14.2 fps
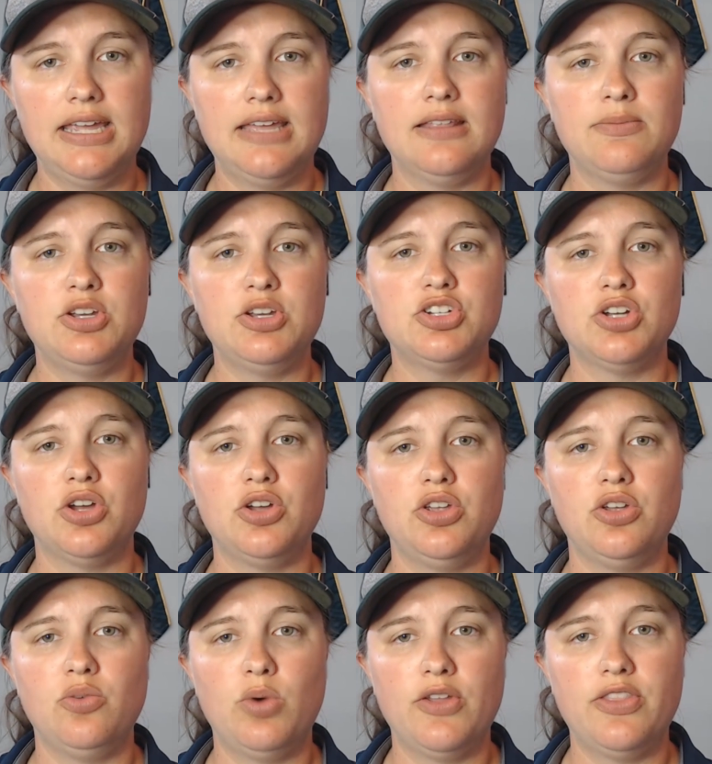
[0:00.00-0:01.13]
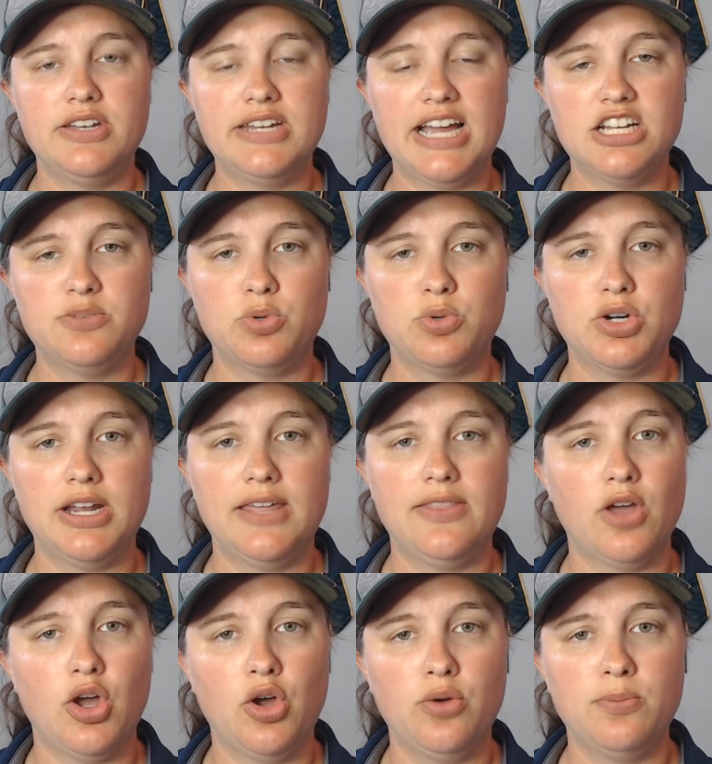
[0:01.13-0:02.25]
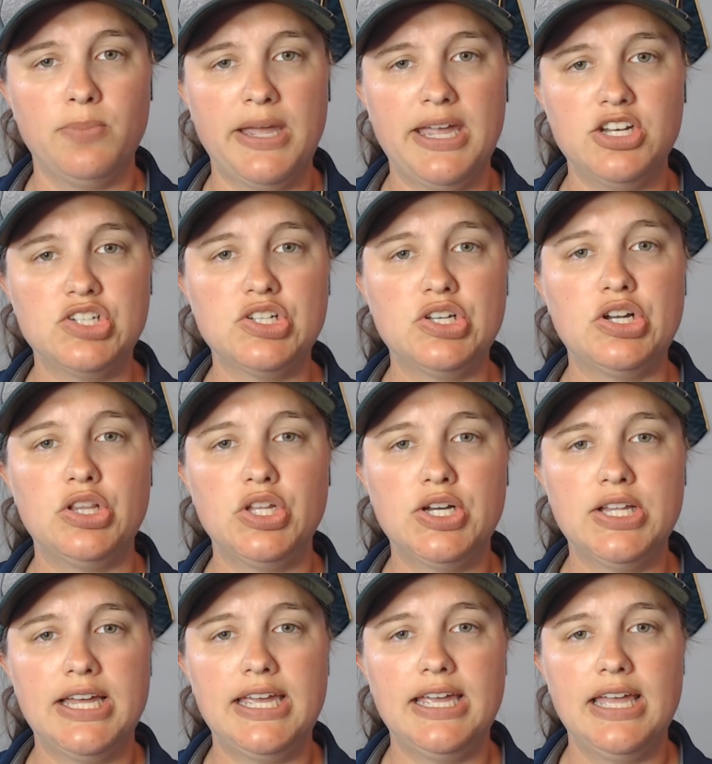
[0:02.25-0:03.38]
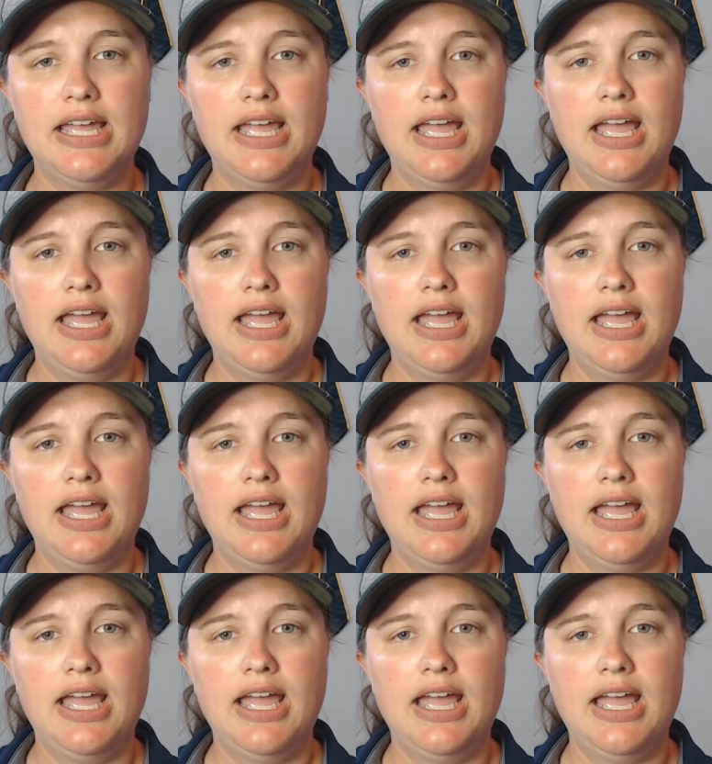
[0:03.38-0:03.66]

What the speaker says: and let me show you what the dashboard and the home page is going to look like.